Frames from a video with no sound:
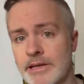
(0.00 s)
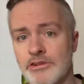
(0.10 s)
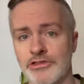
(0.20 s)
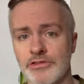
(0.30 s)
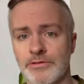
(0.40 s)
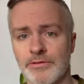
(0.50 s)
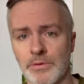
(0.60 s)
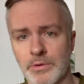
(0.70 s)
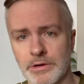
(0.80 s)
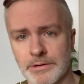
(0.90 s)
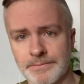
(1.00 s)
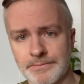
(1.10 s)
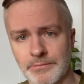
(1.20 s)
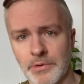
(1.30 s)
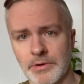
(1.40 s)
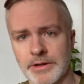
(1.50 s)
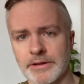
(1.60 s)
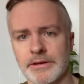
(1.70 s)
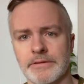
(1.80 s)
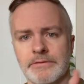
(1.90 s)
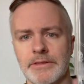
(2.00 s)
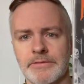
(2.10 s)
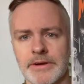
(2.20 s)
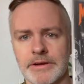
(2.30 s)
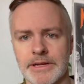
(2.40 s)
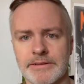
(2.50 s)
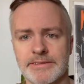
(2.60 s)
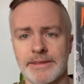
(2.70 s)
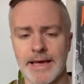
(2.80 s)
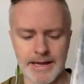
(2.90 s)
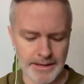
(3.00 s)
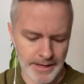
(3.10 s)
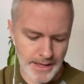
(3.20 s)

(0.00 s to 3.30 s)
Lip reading: issue 4, one of the variants to that.